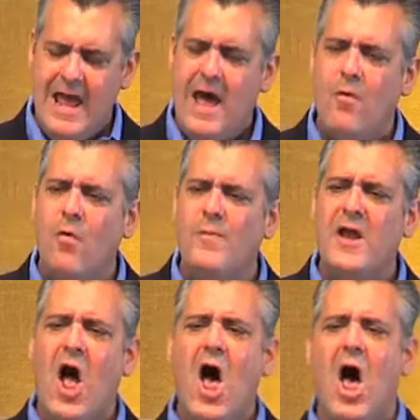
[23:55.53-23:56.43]
How will be
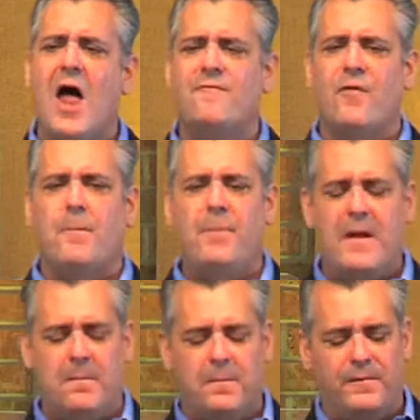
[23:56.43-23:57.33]
hot for
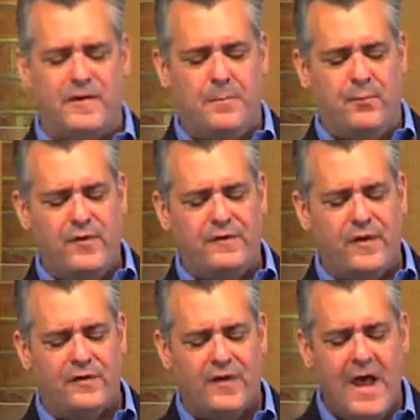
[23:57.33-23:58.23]
pimps and
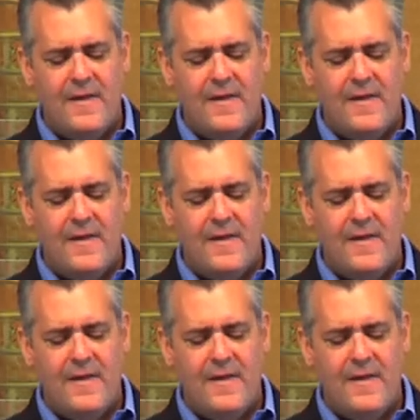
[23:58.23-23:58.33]
pushers.